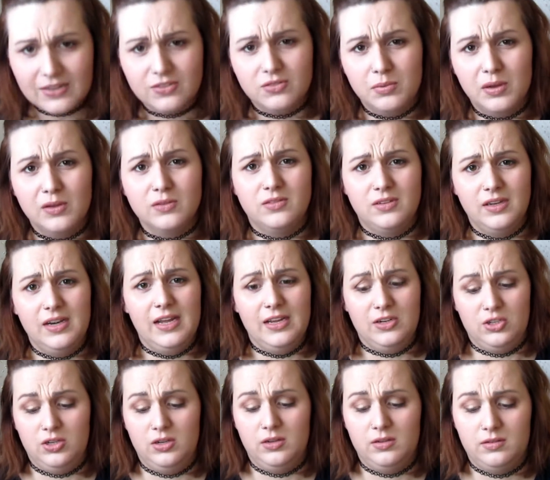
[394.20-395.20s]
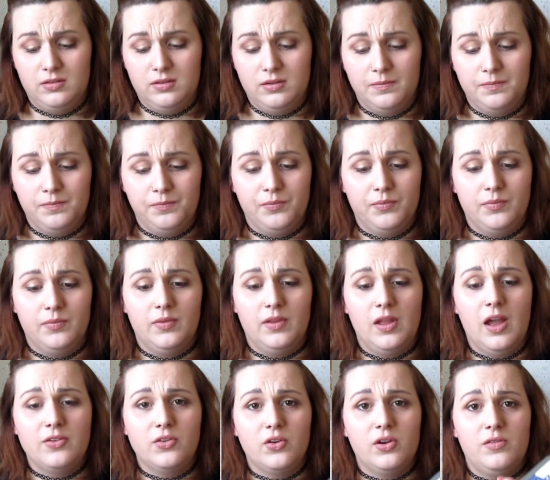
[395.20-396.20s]
smells delicious.
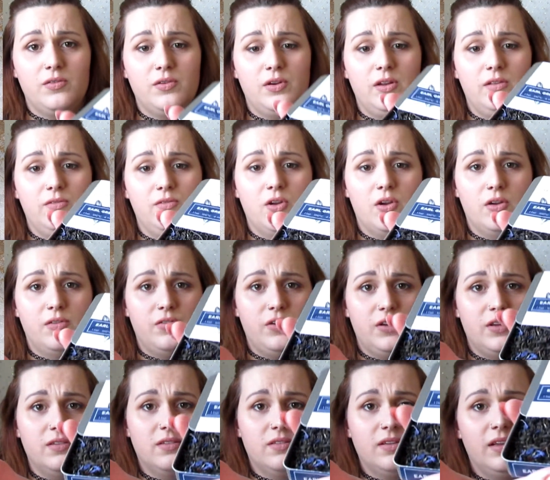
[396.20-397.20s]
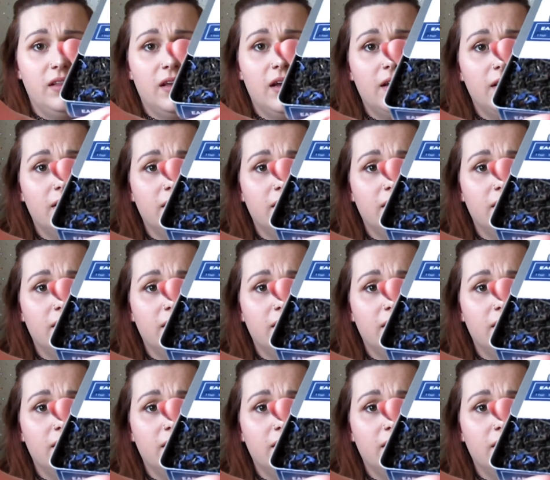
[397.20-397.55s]
I don't even know if you can see that.